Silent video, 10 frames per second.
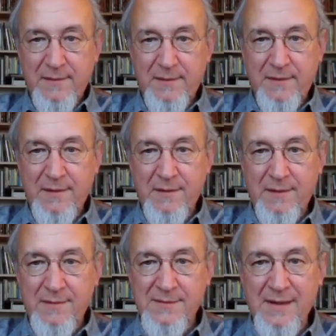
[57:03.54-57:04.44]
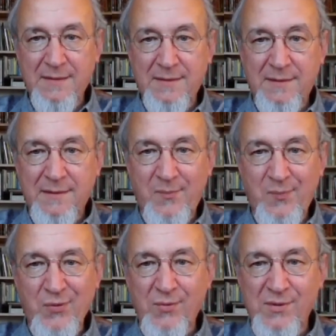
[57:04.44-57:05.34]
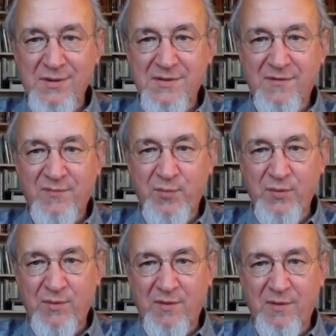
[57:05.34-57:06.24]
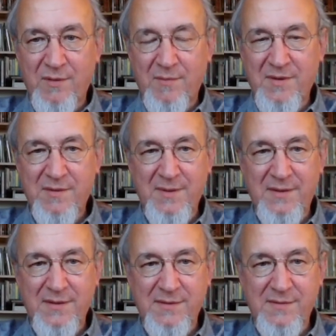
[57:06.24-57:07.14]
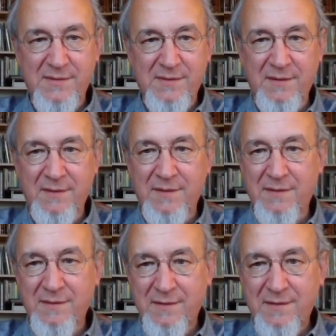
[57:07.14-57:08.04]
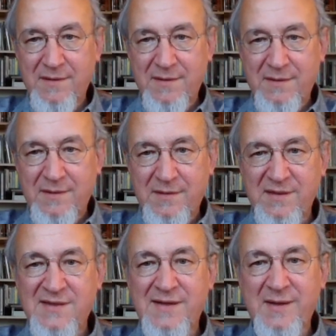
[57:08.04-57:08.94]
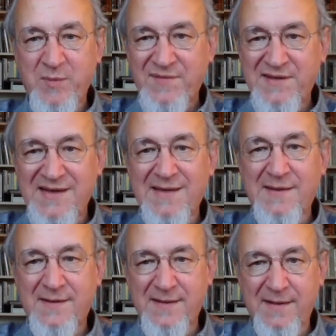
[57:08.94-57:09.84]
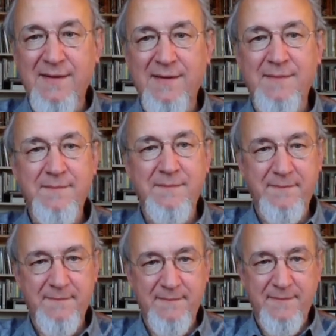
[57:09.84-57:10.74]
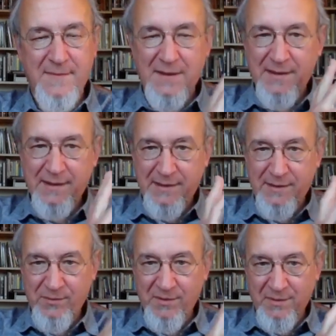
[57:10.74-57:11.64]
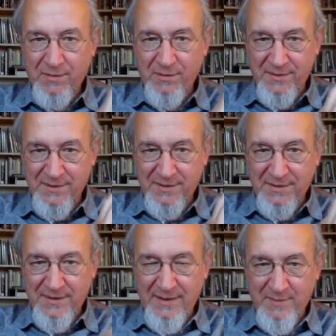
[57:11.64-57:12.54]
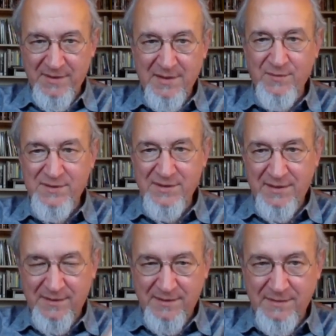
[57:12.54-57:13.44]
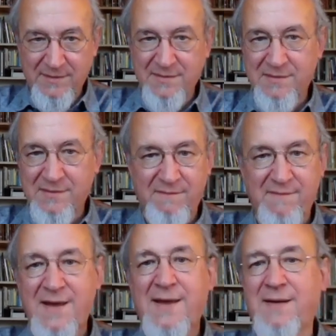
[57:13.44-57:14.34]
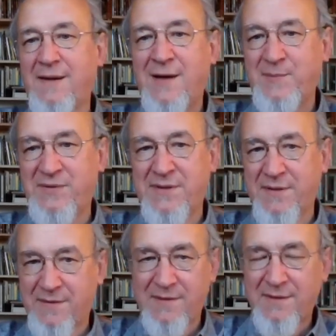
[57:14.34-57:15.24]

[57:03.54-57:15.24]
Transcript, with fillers: he started in the purest of pure mathematics in descriptive set theory. I, I do not go in the detail, but I would say that it is very abstract